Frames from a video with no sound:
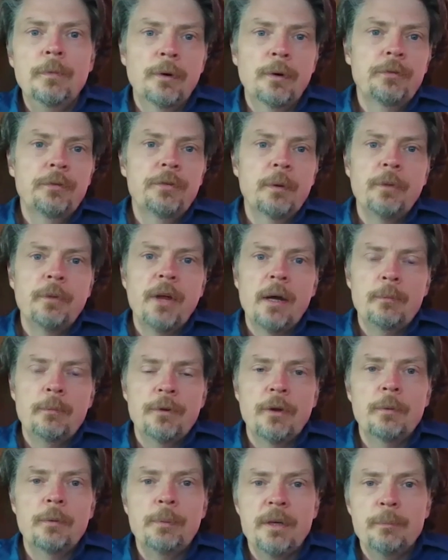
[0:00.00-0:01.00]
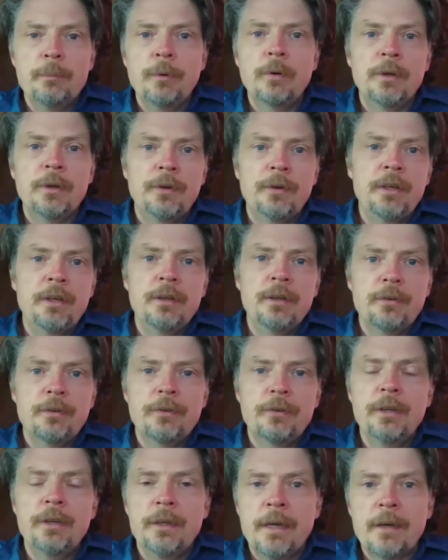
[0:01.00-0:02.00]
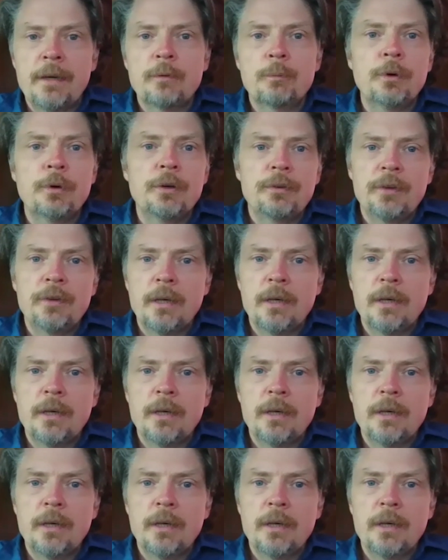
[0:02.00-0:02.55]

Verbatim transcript: you know sometimes other people in the industry and experts